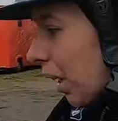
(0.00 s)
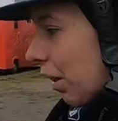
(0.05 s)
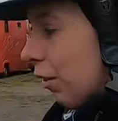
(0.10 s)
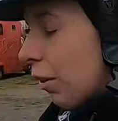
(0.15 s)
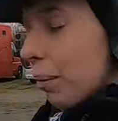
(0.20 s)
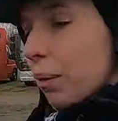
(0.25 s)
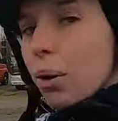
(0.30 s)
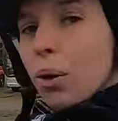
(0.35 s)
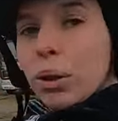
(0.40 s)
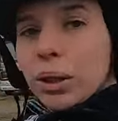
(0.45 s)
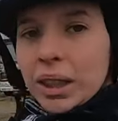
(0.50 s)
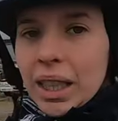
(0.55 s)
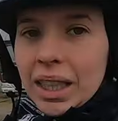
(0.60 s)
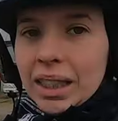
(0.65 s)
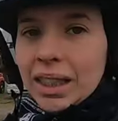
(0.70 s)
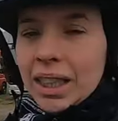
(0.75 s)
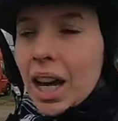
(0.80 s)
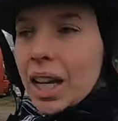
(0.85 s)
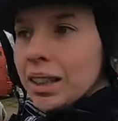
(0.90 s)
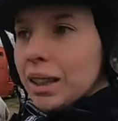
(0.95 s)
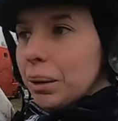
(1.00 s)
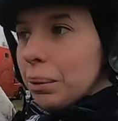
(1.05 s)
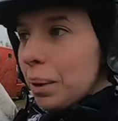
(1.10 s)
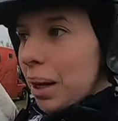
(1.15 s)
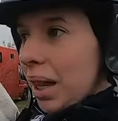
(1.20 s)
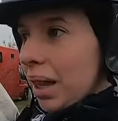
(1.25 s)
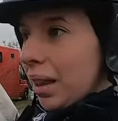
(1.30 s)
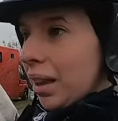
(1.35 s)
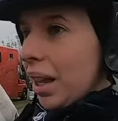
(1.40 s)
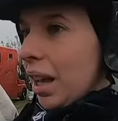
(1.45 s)
From the horse that I started
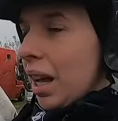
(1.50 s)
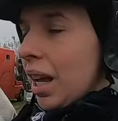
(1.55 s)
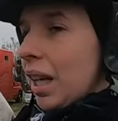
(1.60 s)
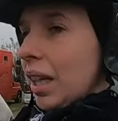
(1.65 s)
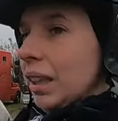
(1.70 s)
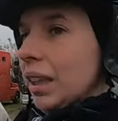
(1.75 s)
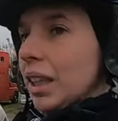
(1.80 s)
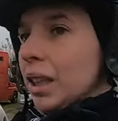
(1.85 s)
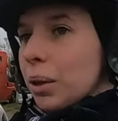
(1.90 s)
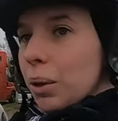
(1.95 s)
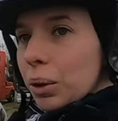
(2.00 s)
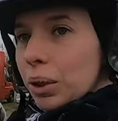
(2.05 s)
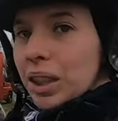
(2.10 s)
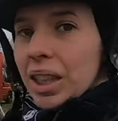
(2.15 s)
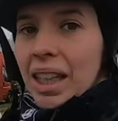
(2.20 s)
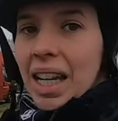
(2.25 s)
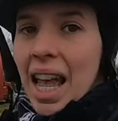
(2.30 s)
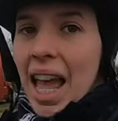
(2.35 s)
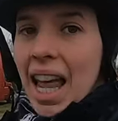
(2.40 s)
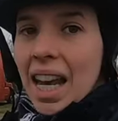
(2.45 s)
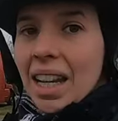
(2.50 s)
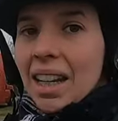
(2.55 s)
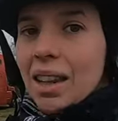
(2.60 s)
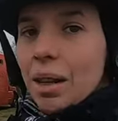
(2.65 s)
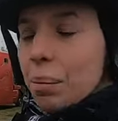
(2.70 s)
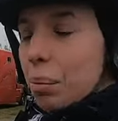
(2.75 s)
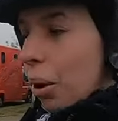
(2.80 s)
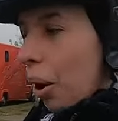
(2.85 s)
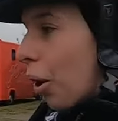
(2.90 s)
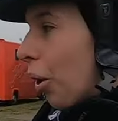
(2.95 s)
with to the horse at the end,
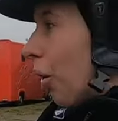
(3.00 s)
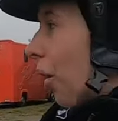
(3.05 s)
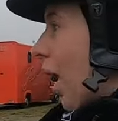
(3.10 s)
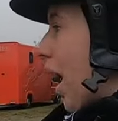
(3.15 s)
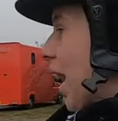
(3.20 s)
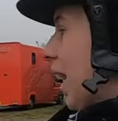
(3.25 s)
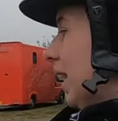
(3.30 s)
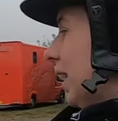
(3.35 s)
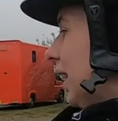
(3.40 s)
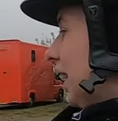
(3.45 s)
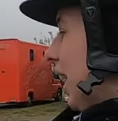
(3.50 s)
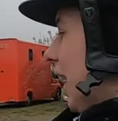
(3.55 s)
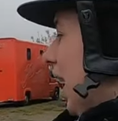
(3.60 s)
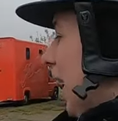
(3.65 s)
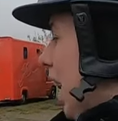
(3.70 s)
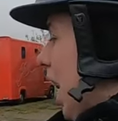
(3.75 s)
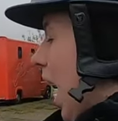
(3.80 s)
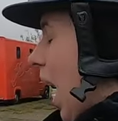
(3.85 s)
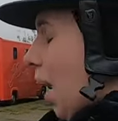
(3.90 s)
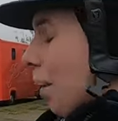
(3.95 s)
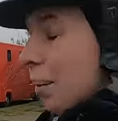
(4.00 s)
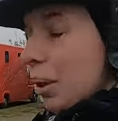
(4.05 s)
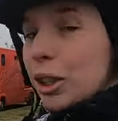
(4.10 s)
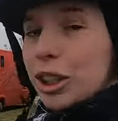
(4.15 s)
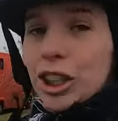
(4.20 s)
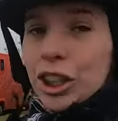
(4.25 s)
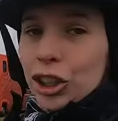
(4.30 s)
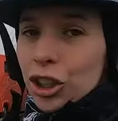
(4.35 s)
the progress, how much she